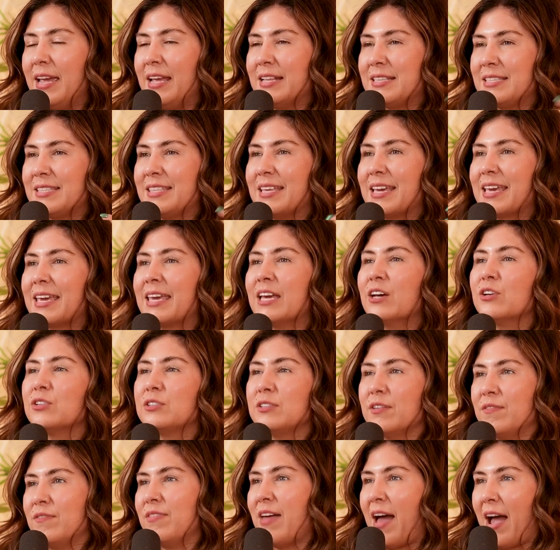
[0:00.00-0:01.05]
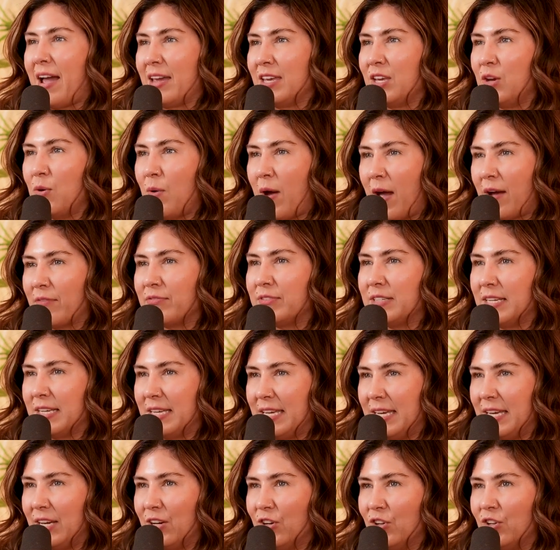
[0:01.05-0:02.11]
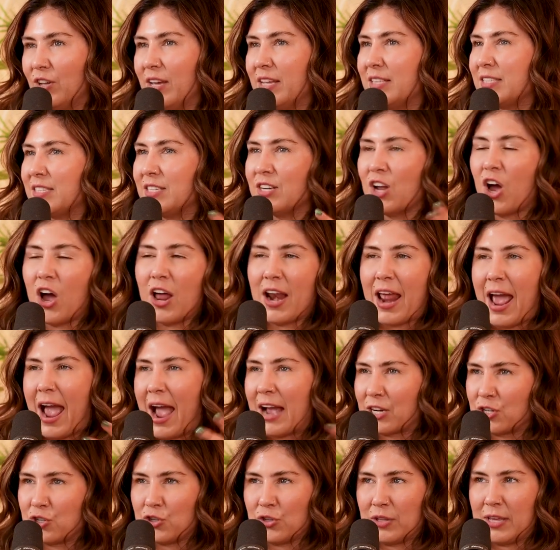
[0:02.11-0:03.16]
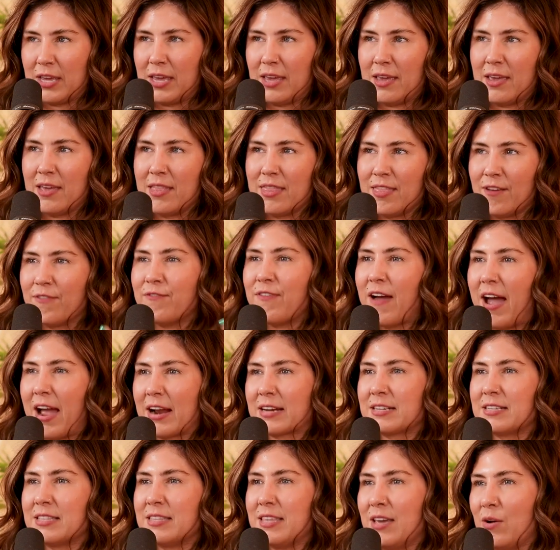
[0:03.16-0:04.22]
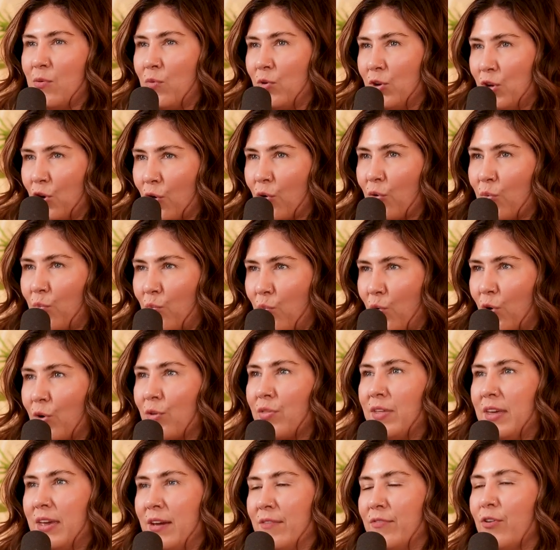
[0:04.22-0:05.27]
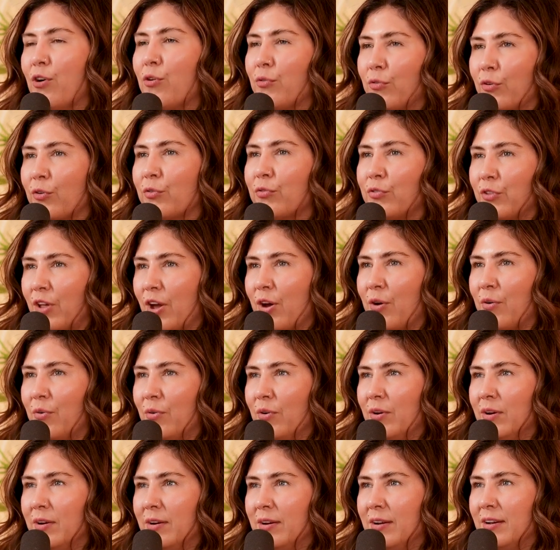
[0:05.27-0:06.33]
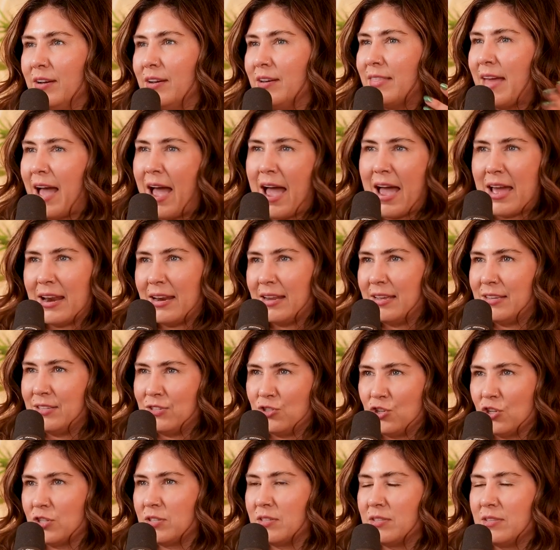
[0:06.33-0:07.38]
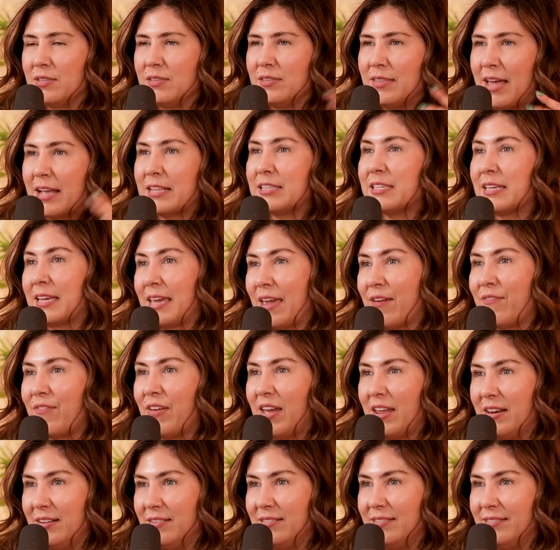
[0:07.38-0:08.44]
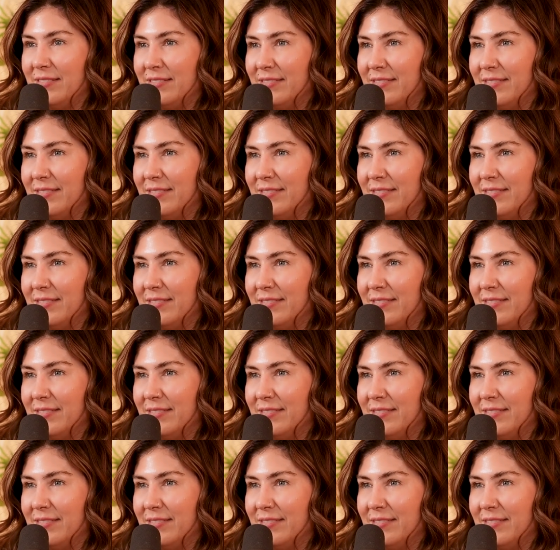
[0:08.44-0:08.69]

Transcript: It's the guilt of that you have to heal. It's not actually the fact that you're worthy of overflow. That is just, that's a given